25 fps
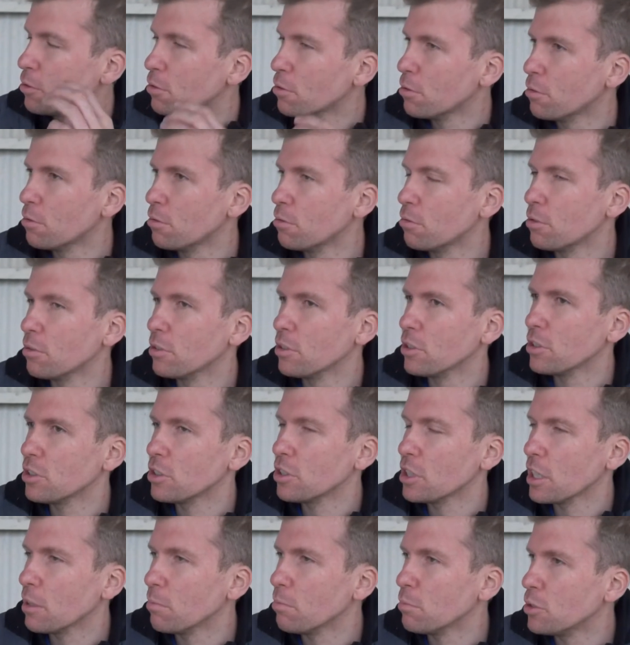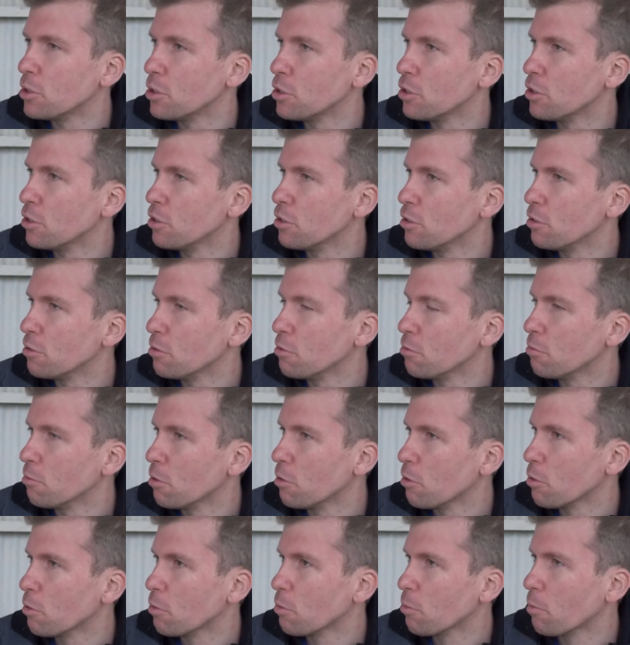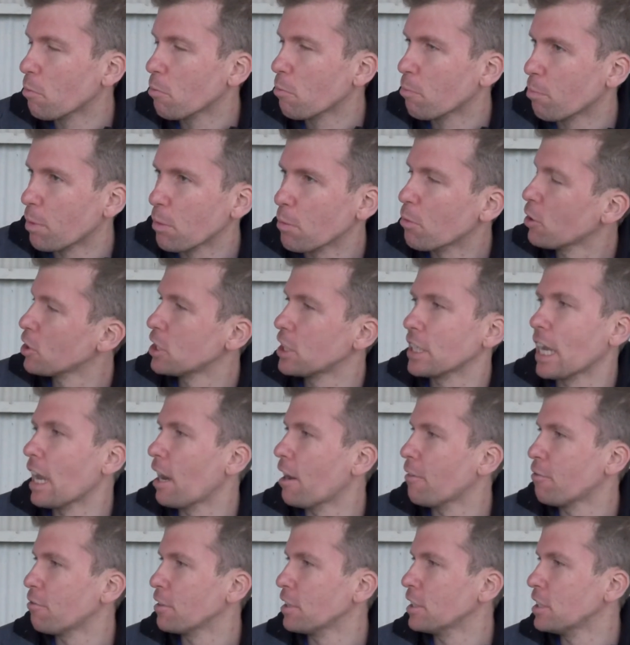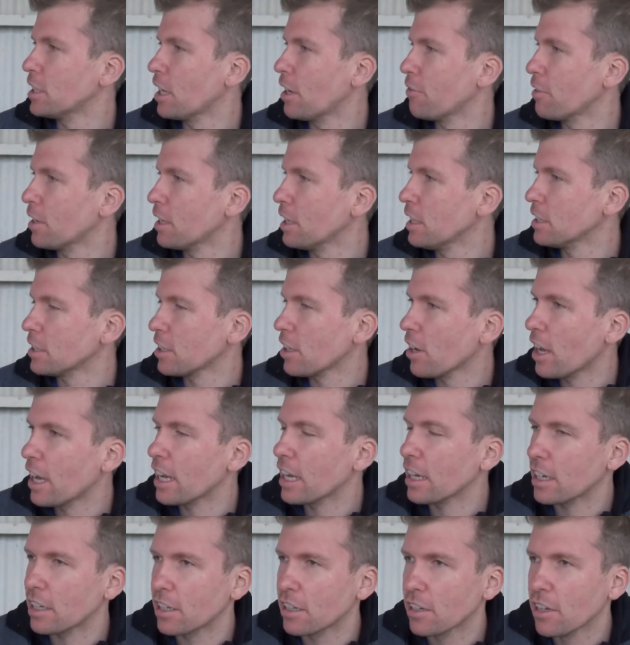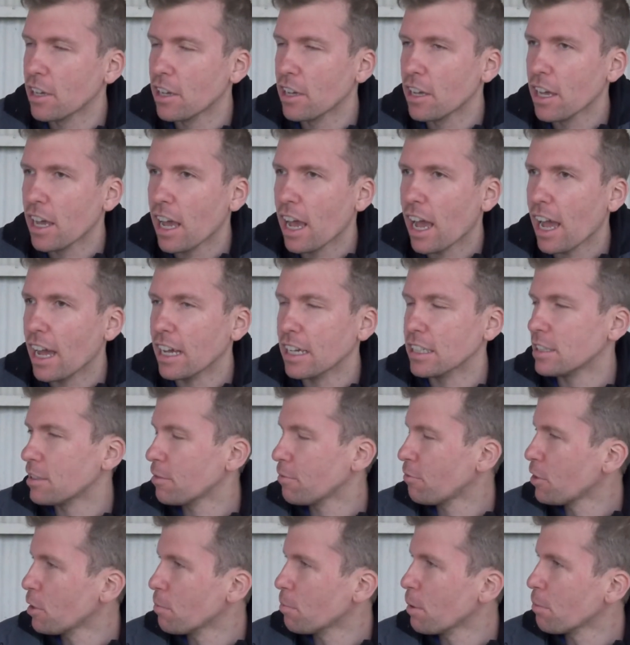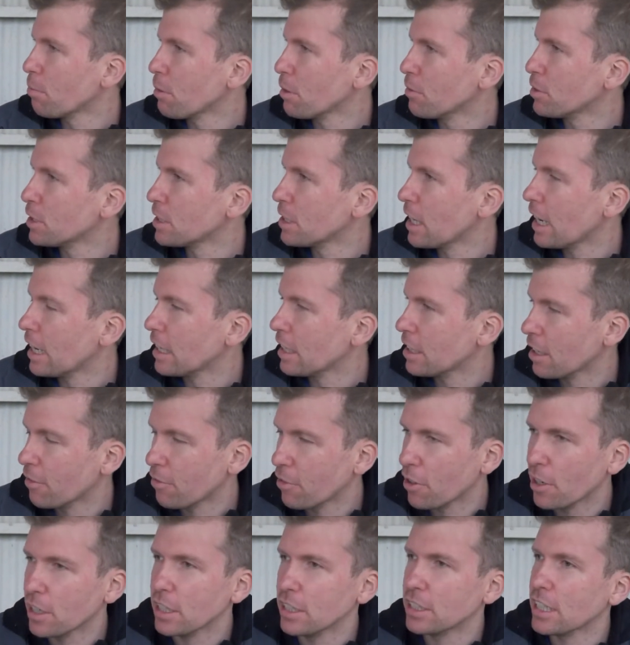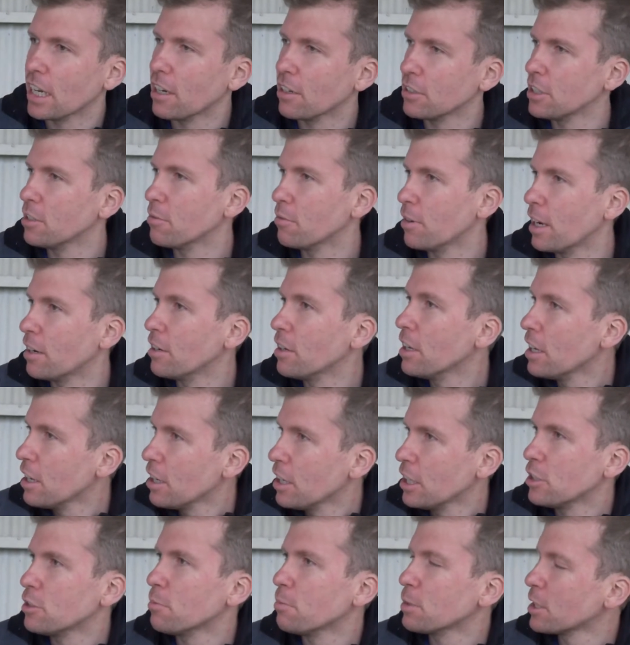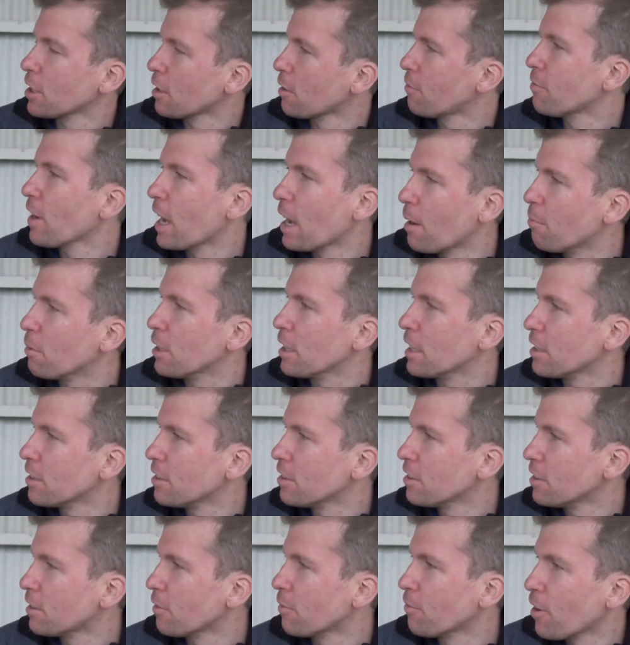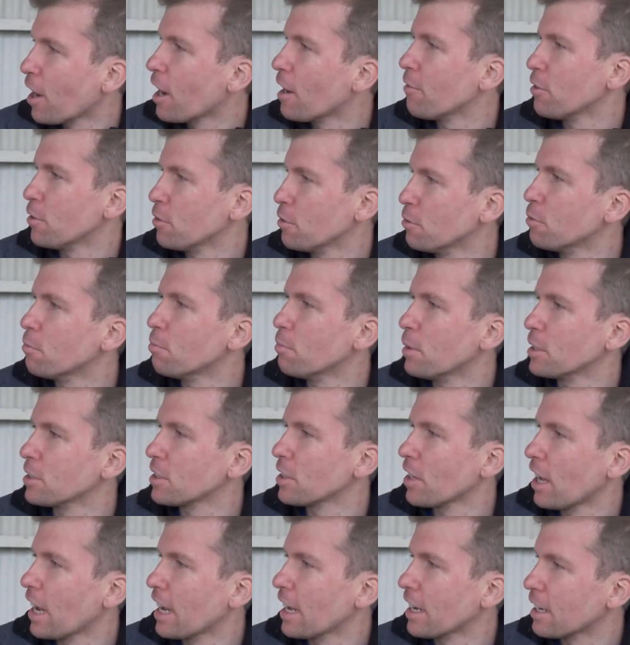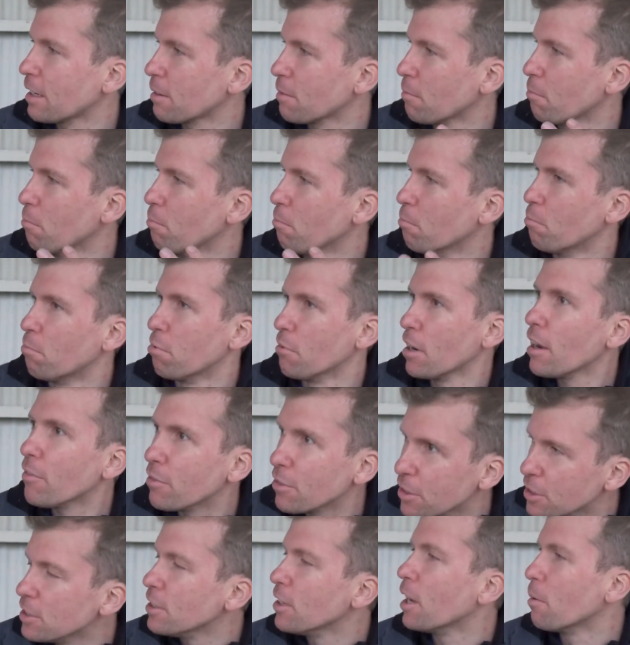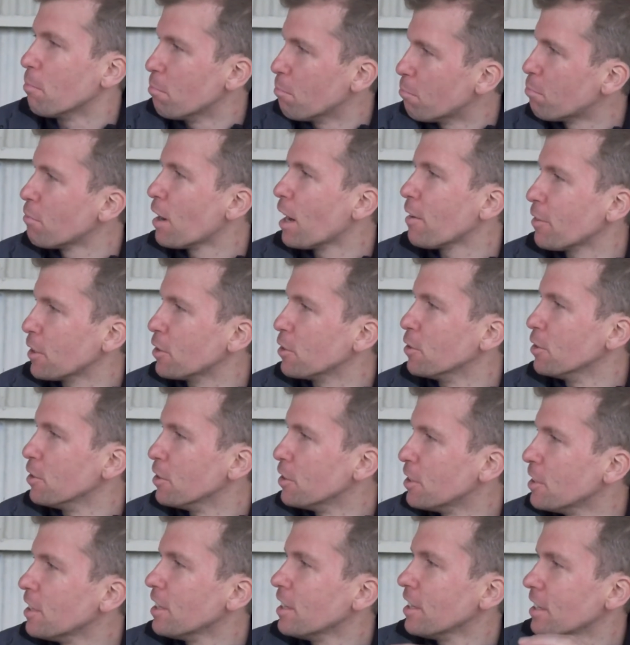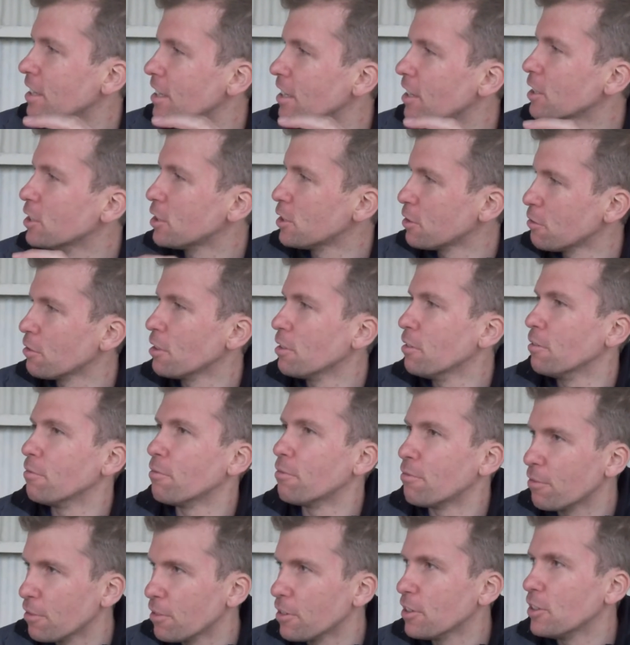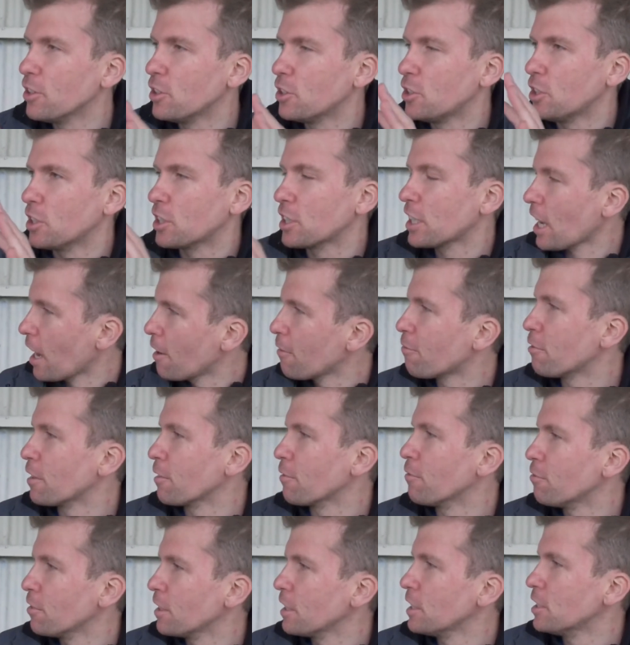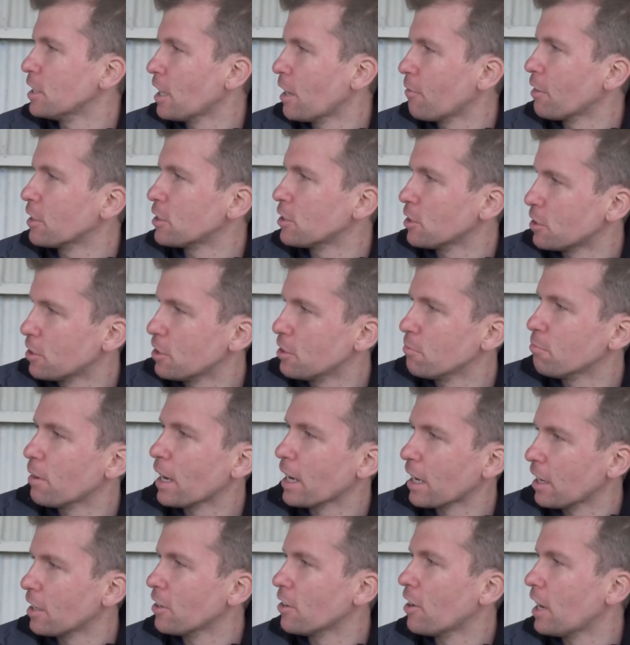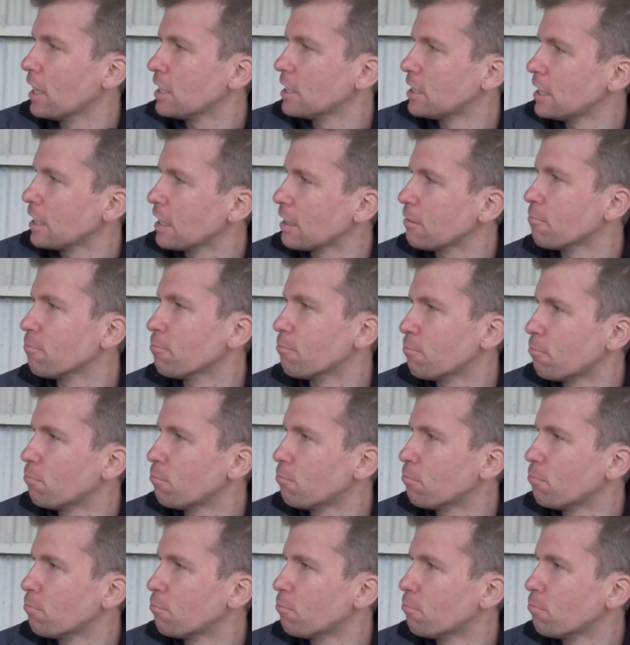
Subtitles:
all seem to be watching out for each other. It's like, as a few people have said, and I've heard it touted around, it's almost like a family. The five of you are almost like a brotherhood that are sort of just covering for each other, just recognising